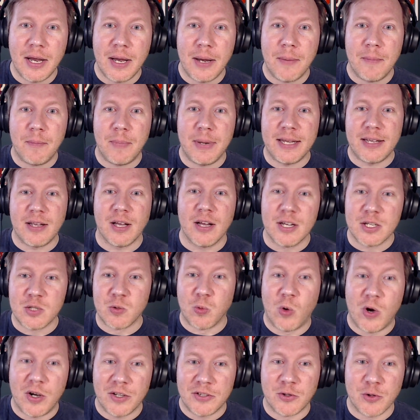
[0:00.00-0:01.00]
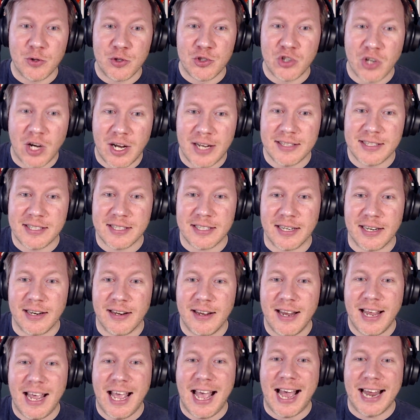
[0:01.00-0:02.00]
because Walter Johnson
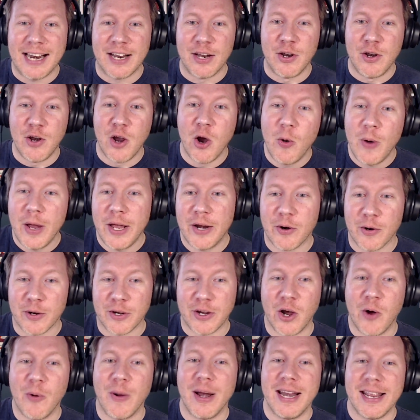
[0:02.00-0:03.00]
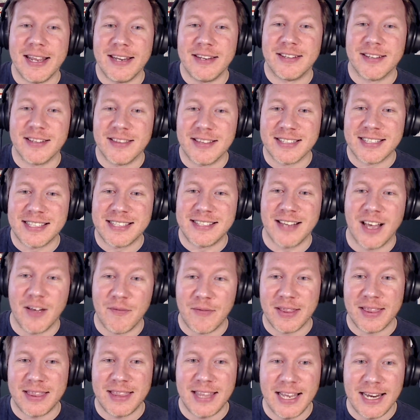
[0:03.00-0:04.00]
had a no-hitter going into the
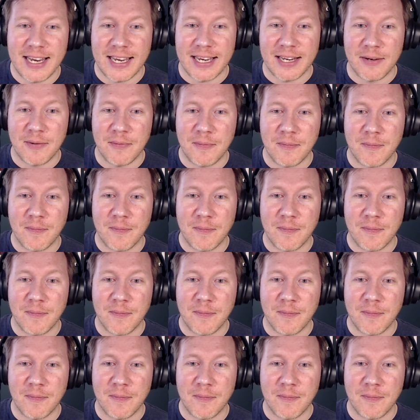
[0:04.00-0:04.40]
seventh inning.